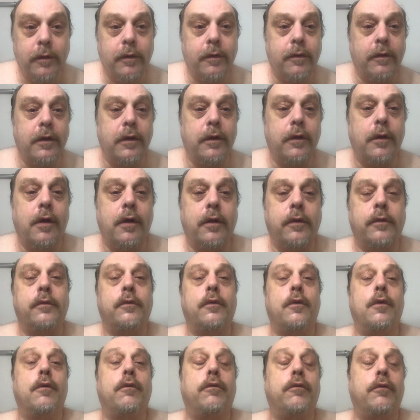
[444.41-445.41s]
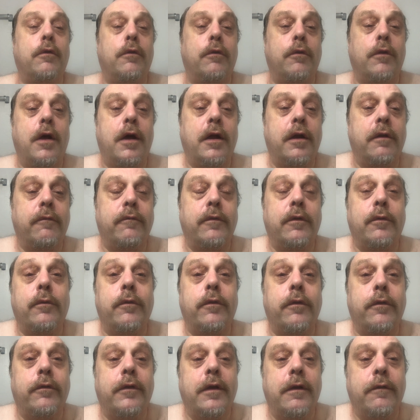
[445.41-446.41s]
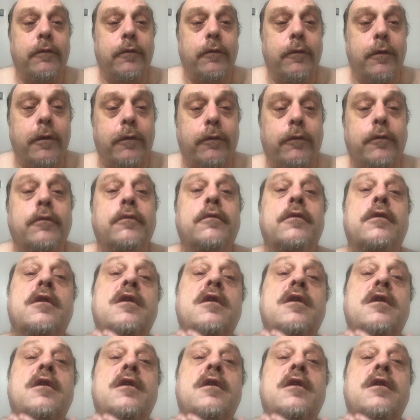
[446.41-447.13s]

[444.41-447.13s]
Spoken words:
can see I go through a lot of it with a safety eraser.